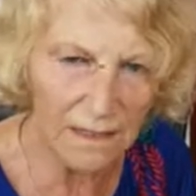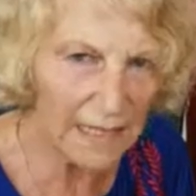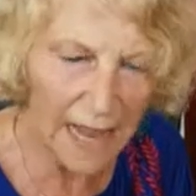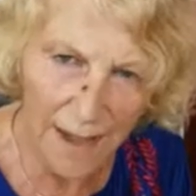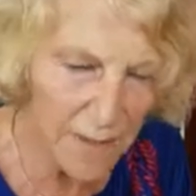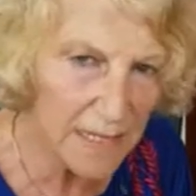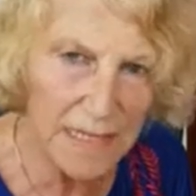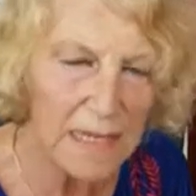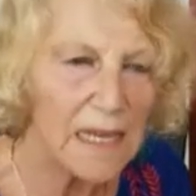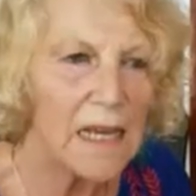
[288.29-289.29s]

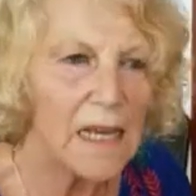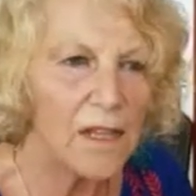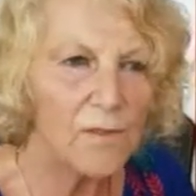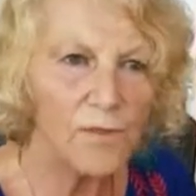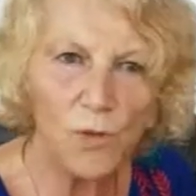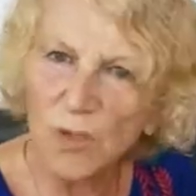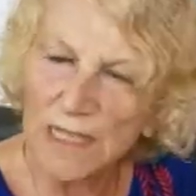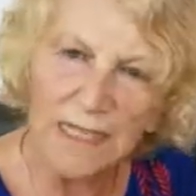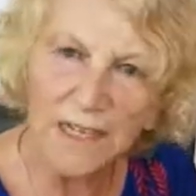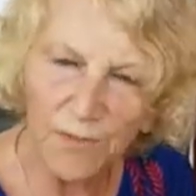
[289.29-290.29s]
climate. The food
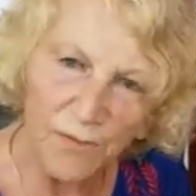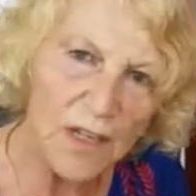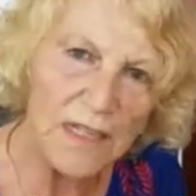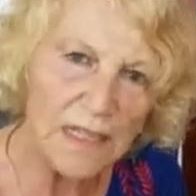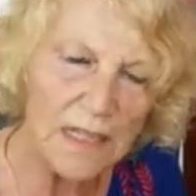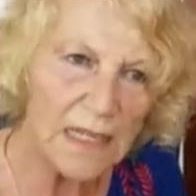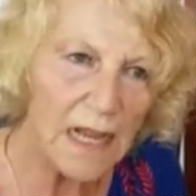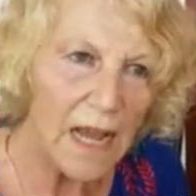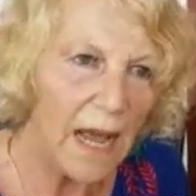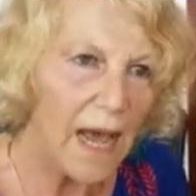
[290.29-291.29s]
is different.
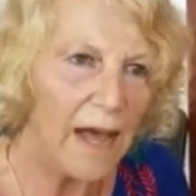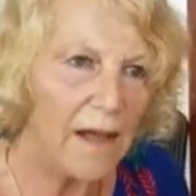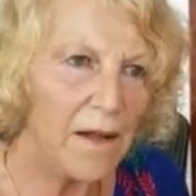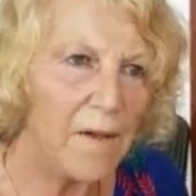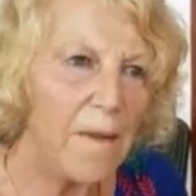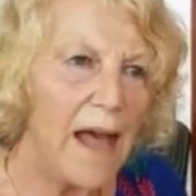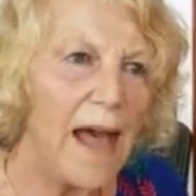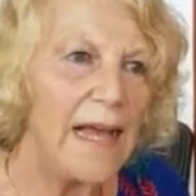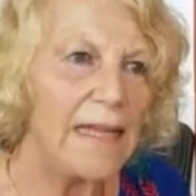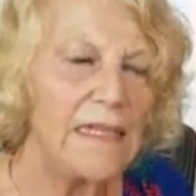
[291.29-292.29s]

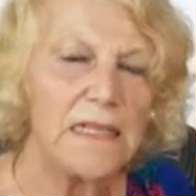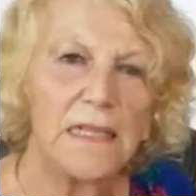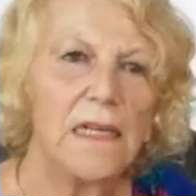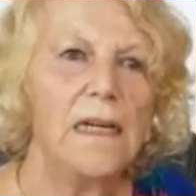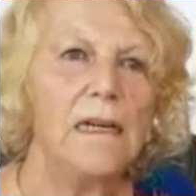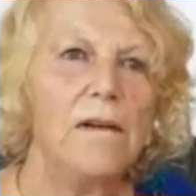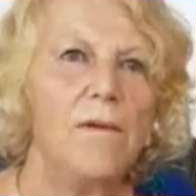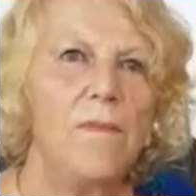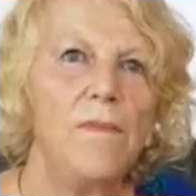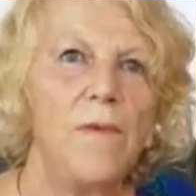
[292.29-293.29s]

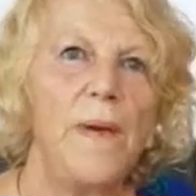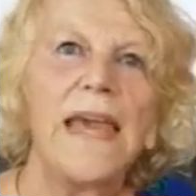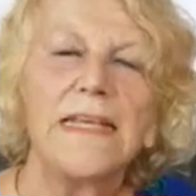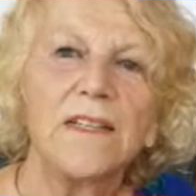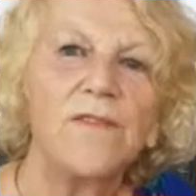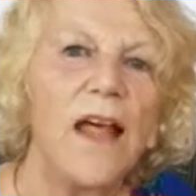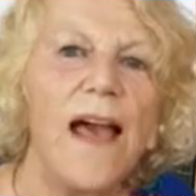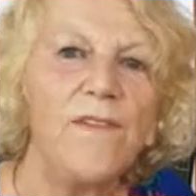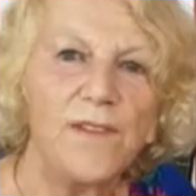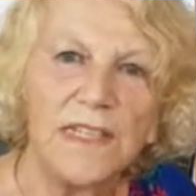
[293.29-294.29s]
The pace of
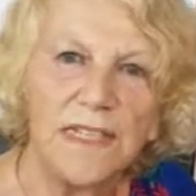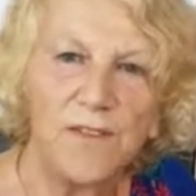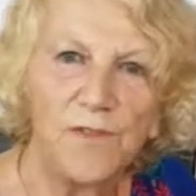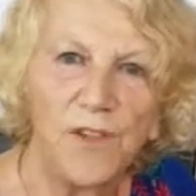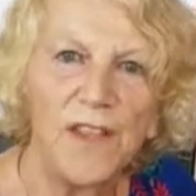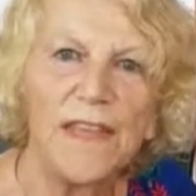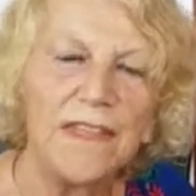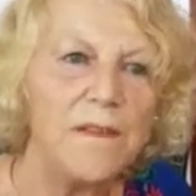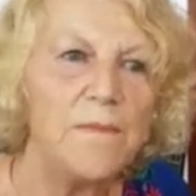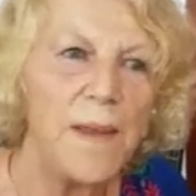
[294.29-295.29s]
life is different. The
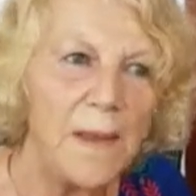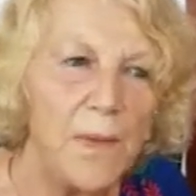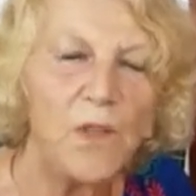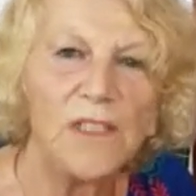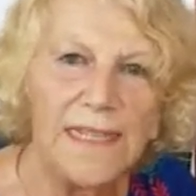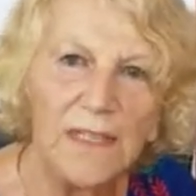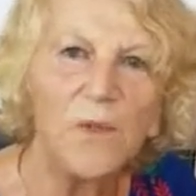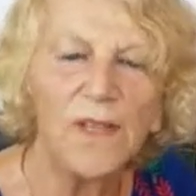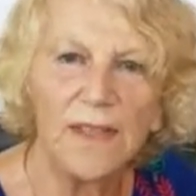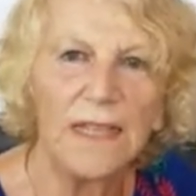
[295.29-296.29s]
Indian people deal
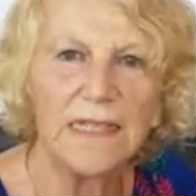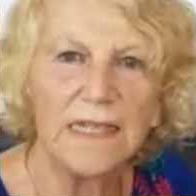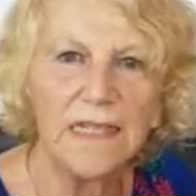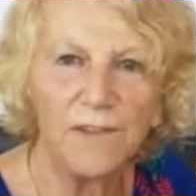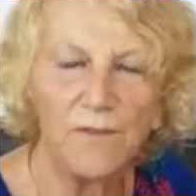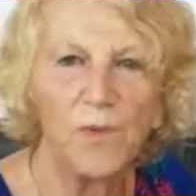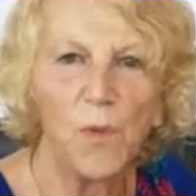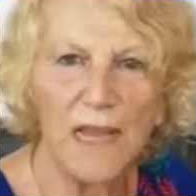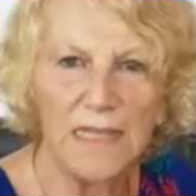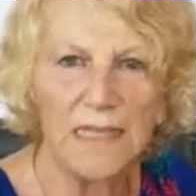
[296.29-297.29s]
with things in different
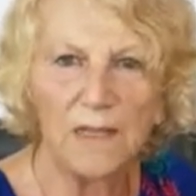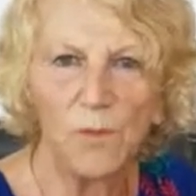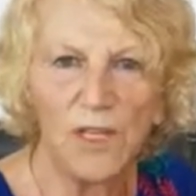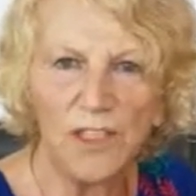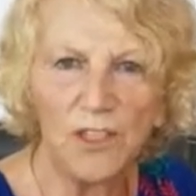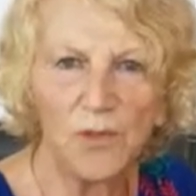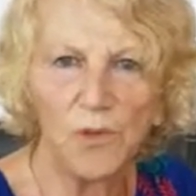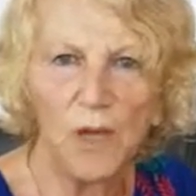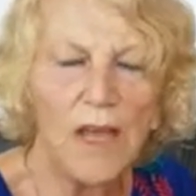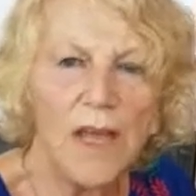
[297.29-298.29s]
ways than we do.
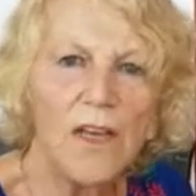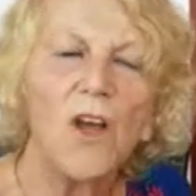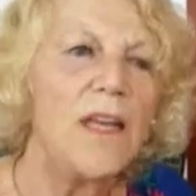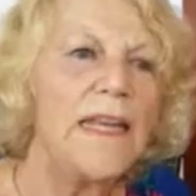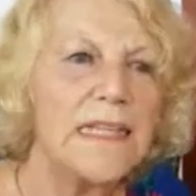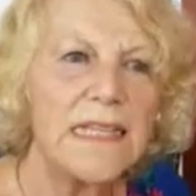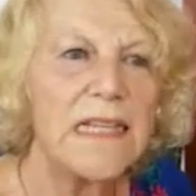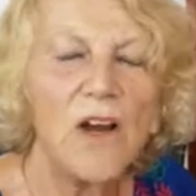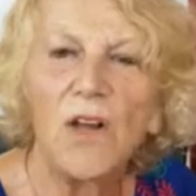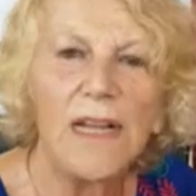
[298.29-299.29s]
Not
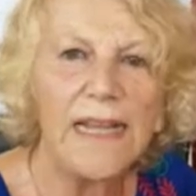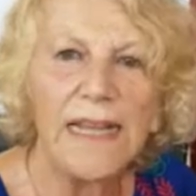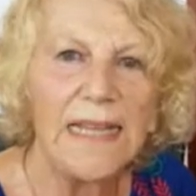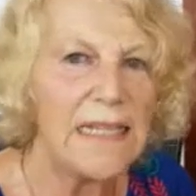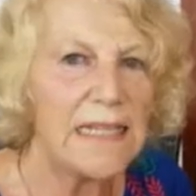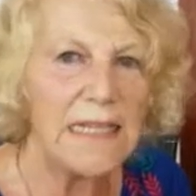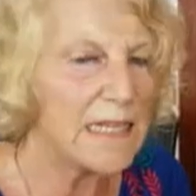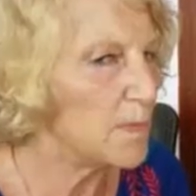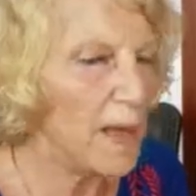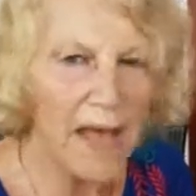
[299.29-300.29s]
necessarily that
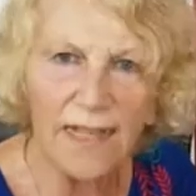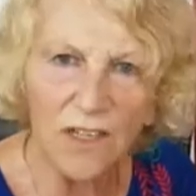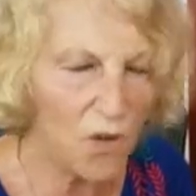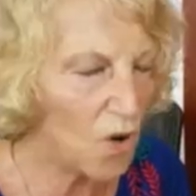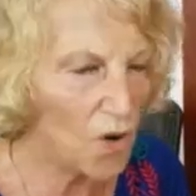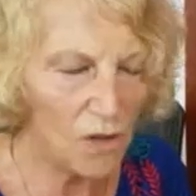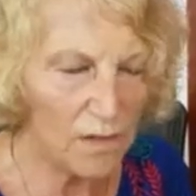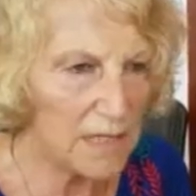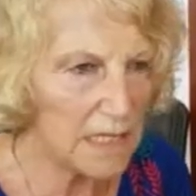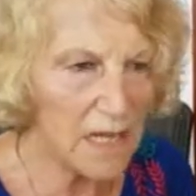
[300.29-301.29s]
it's bad or
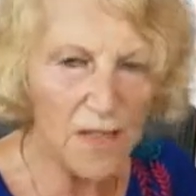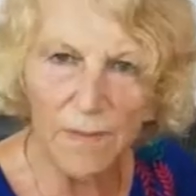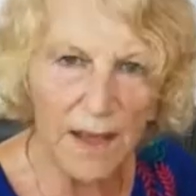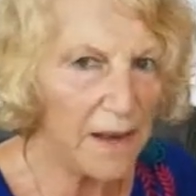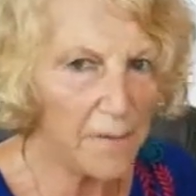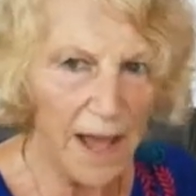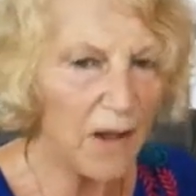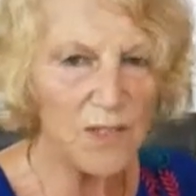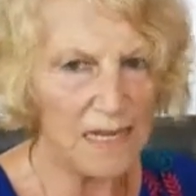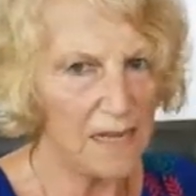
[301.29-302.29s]
there's nothing bad
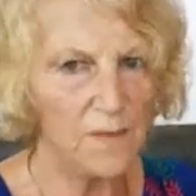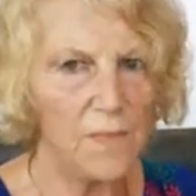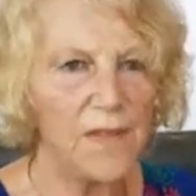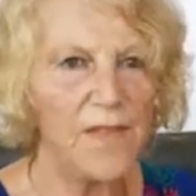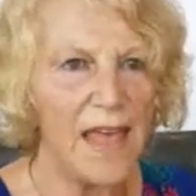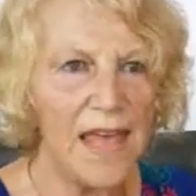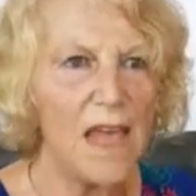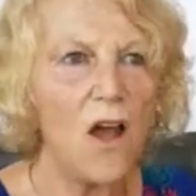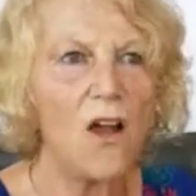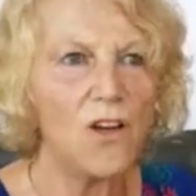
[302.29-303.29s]
about it, but they
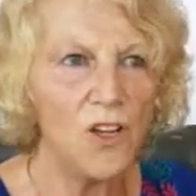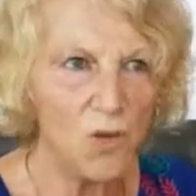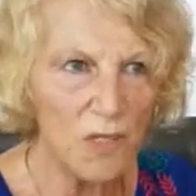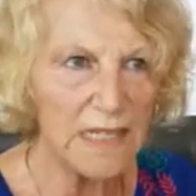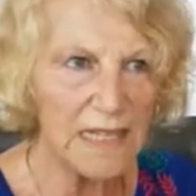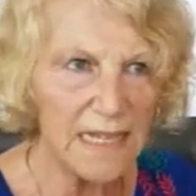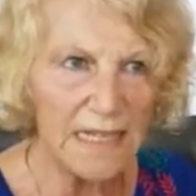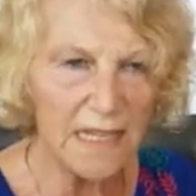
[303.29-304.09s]
are used to this